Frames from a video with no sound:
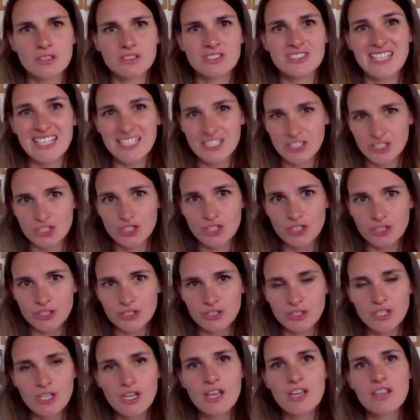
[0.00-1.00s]

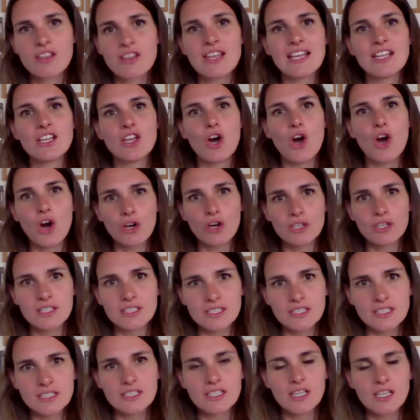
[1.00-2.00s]
texture than
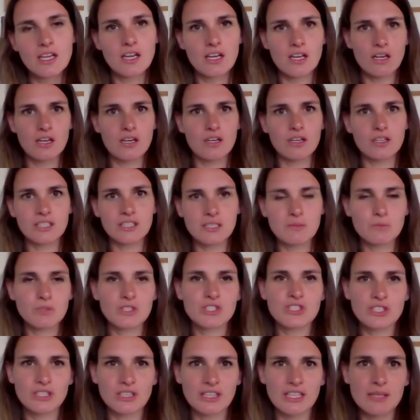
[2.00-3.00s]
only
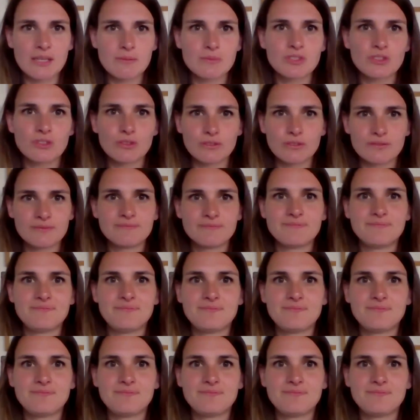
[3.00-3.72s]
Kimmeridgian limestone.